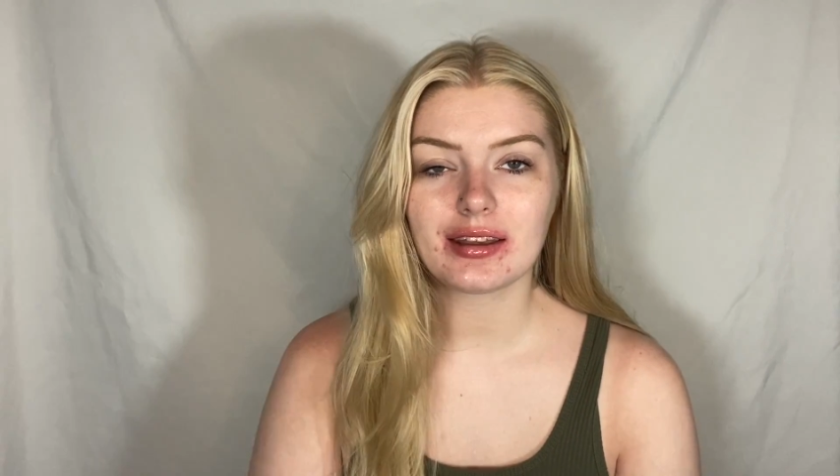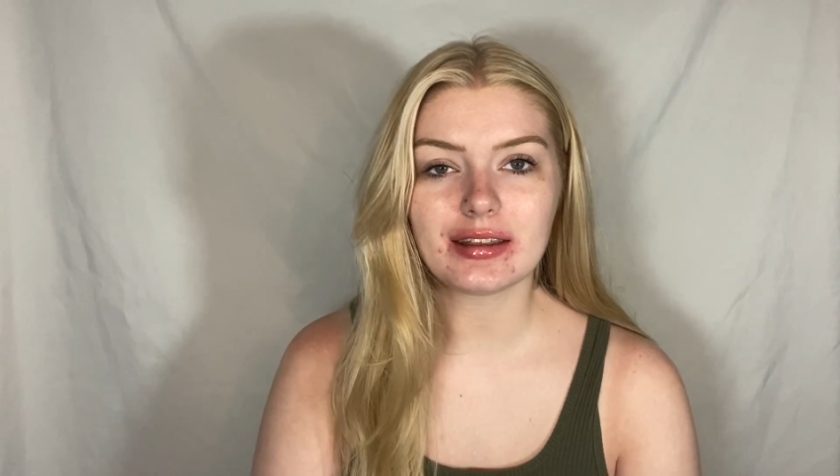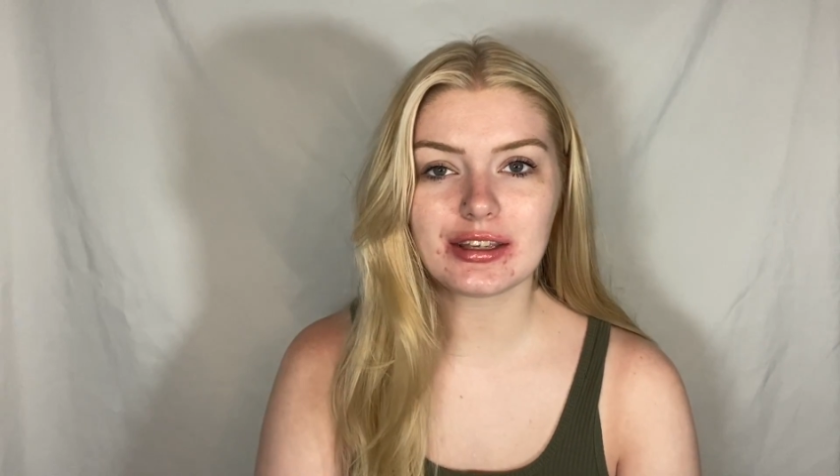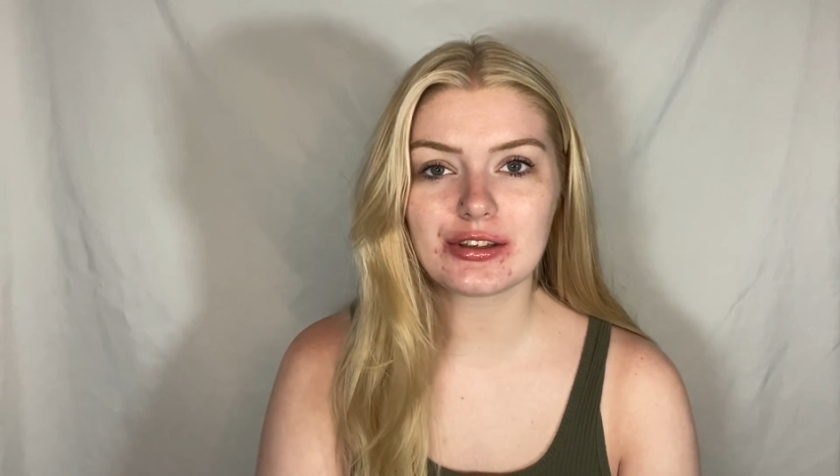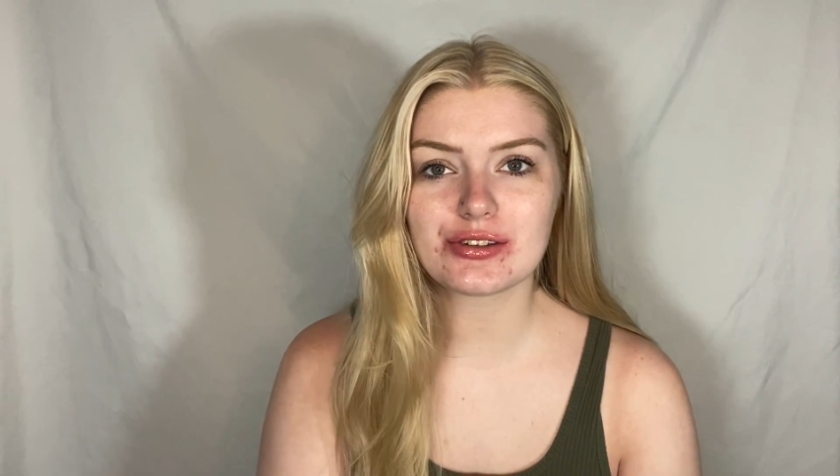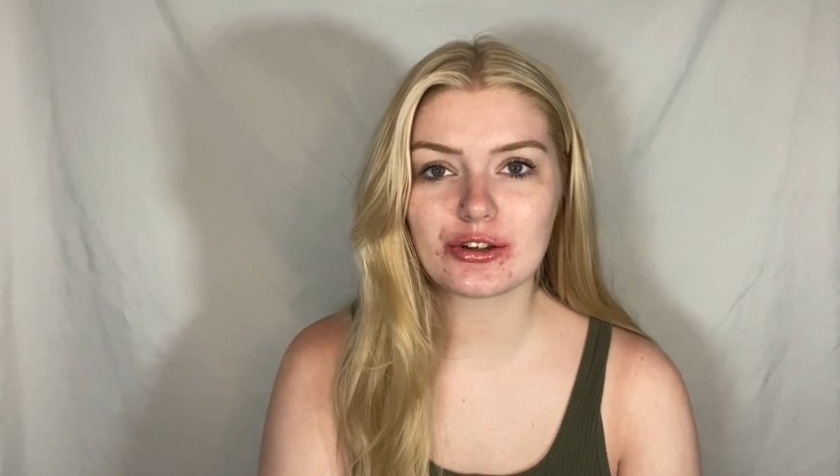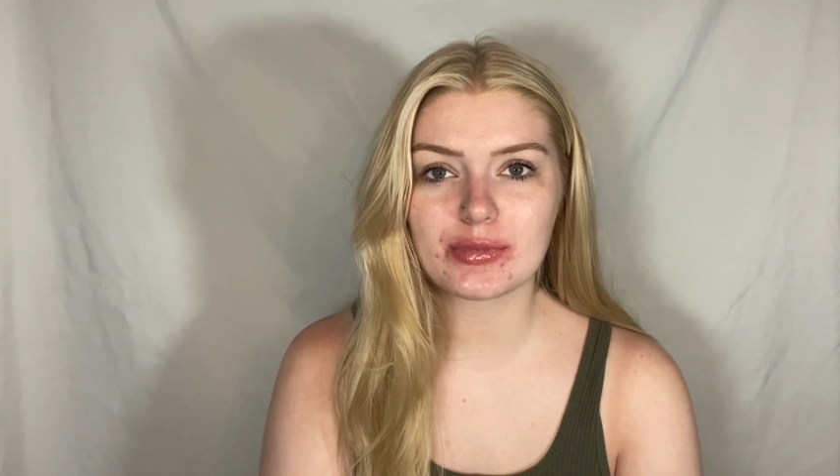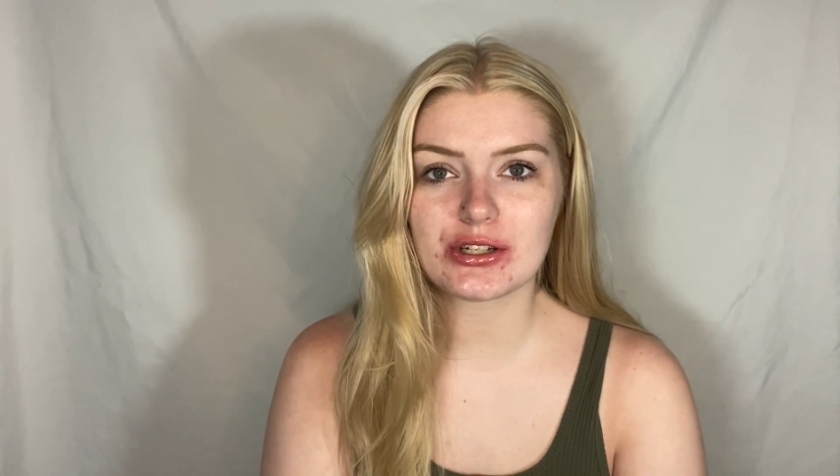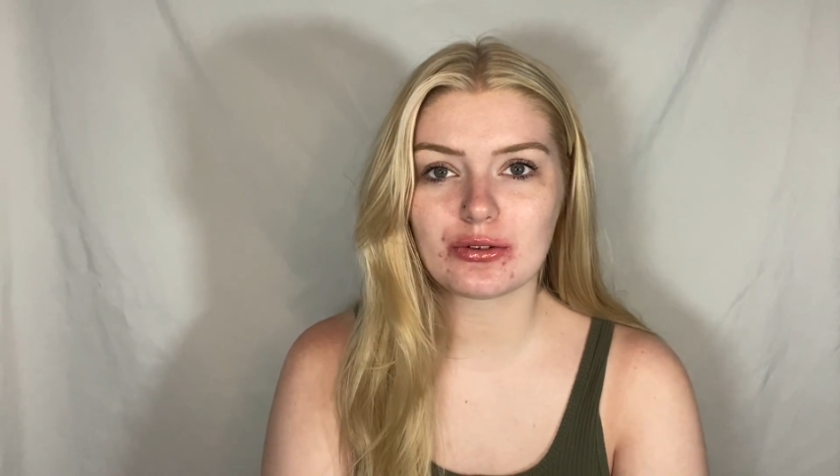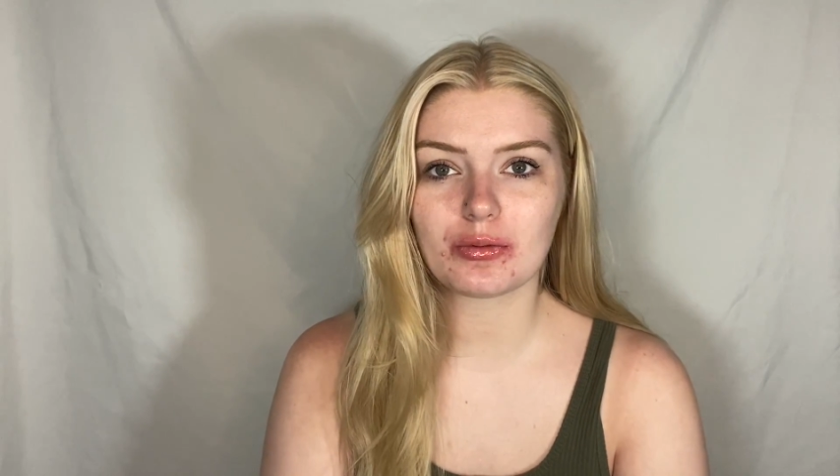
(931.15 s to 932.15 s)
Thank you so
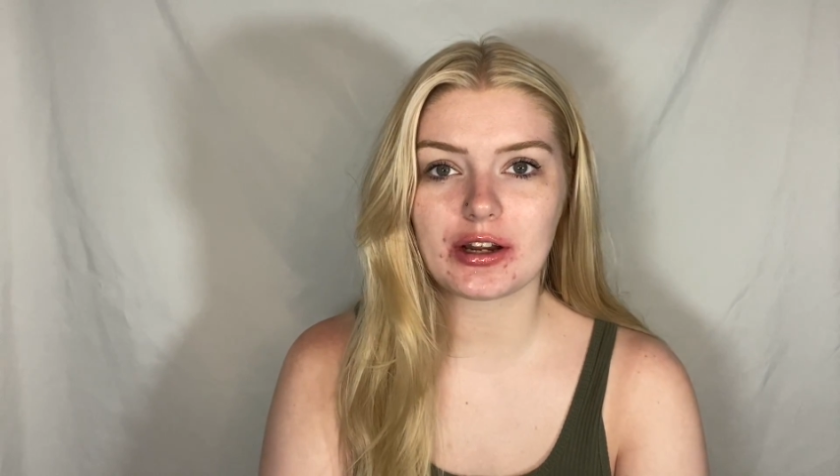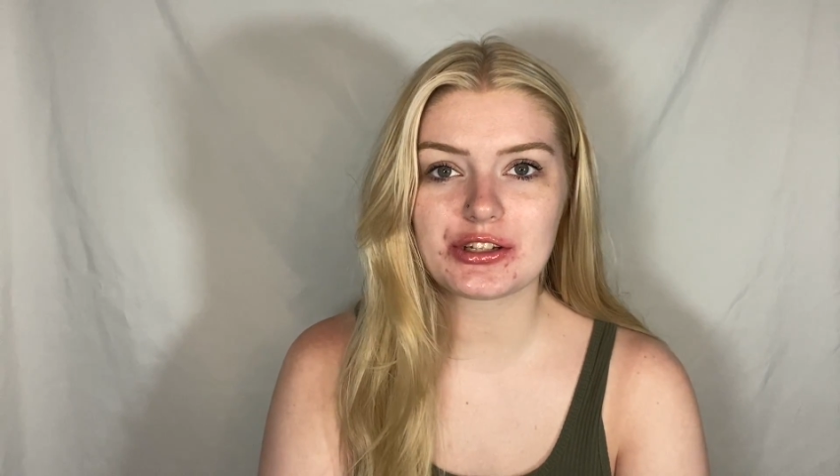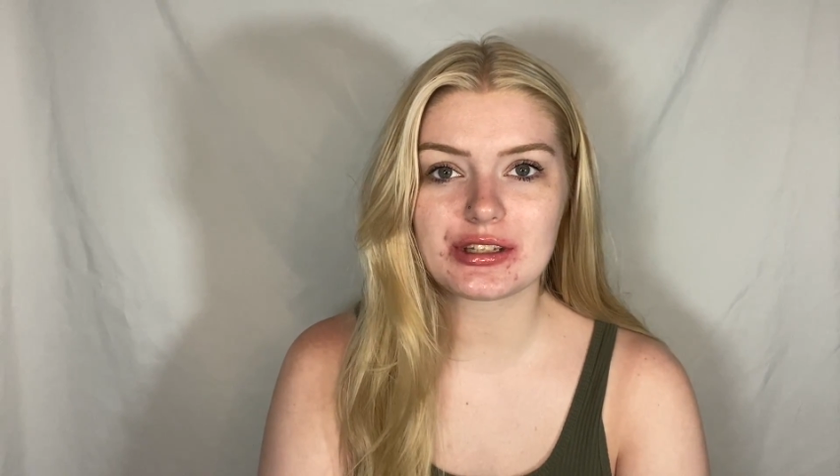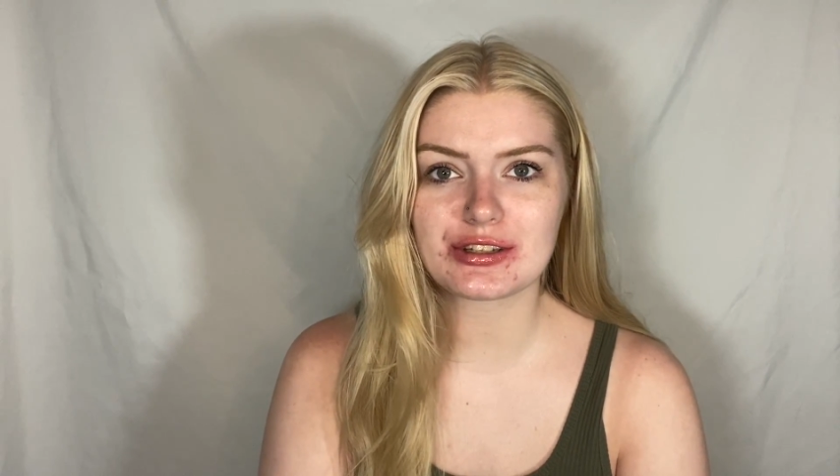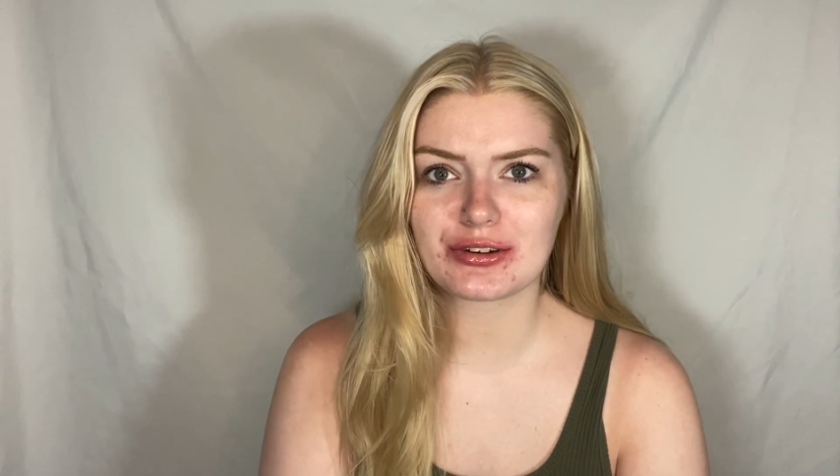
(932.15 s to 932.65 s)
much for watching this